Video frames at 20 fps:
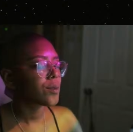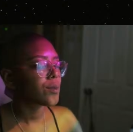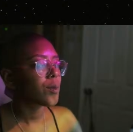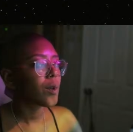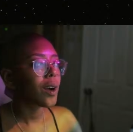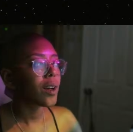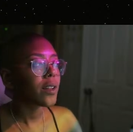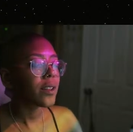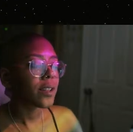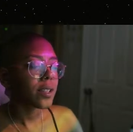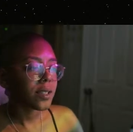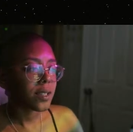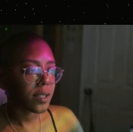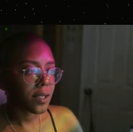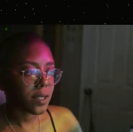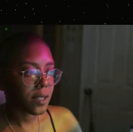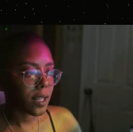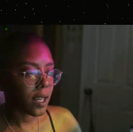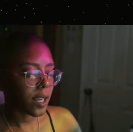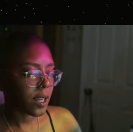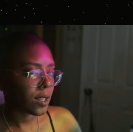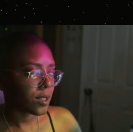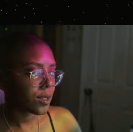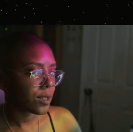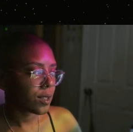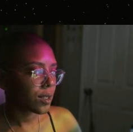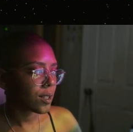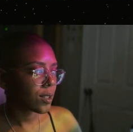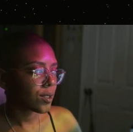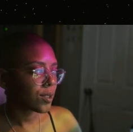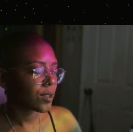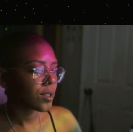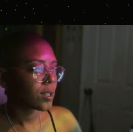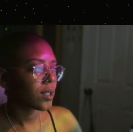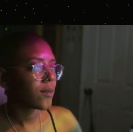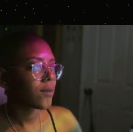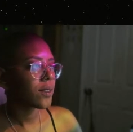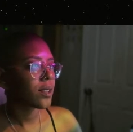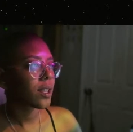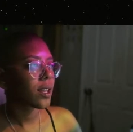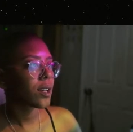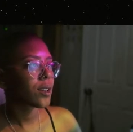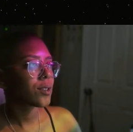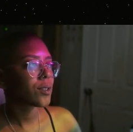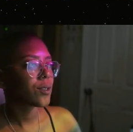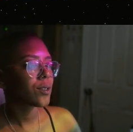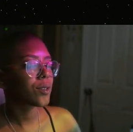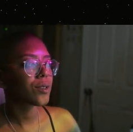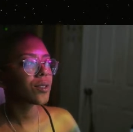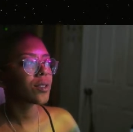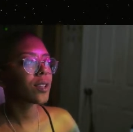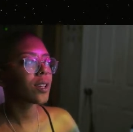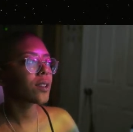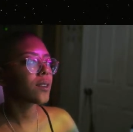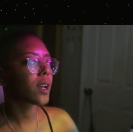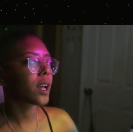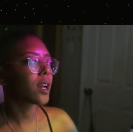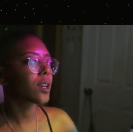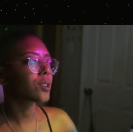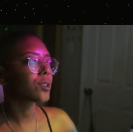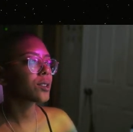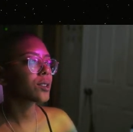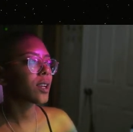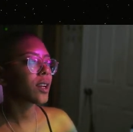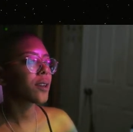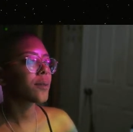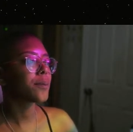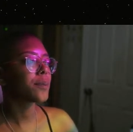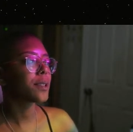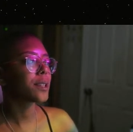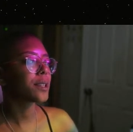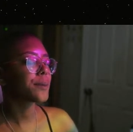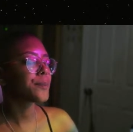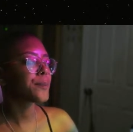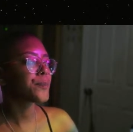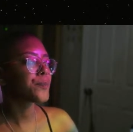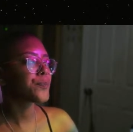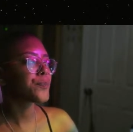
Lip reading: while it's in Cancer in your seventh house. So there's a lot of action happening.